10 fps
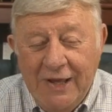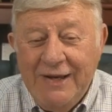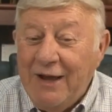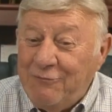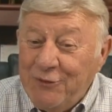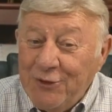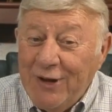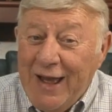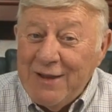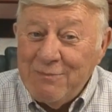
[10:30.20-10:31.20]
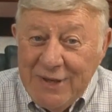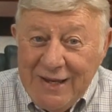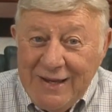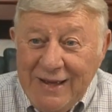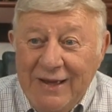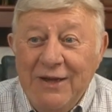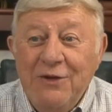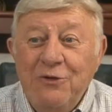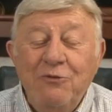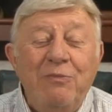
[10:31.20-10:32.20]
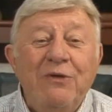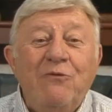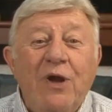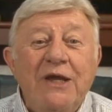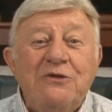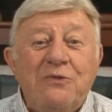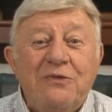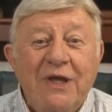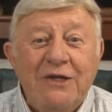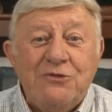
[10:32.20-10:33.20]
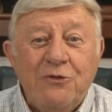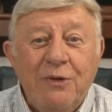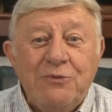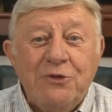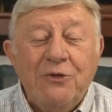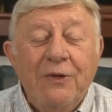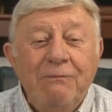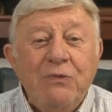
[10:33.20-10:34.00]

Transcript: Now, if you're like me, you've been raised with that scripture